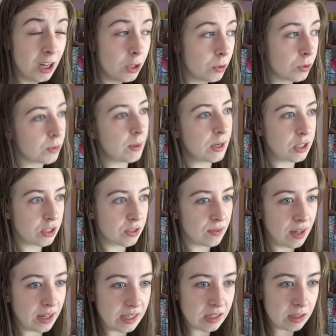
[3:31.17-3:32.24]
Not to mention the
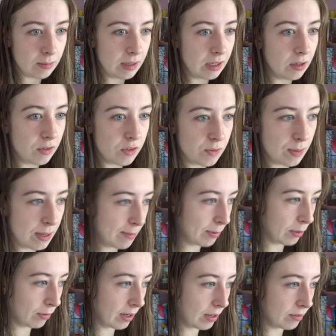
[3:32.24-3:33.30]
fact there's going to be loads of people
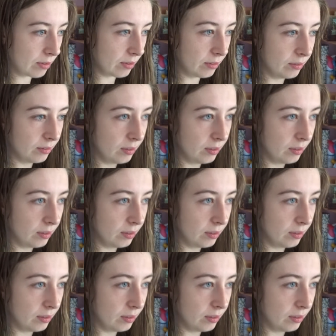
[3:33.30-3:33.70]
around and,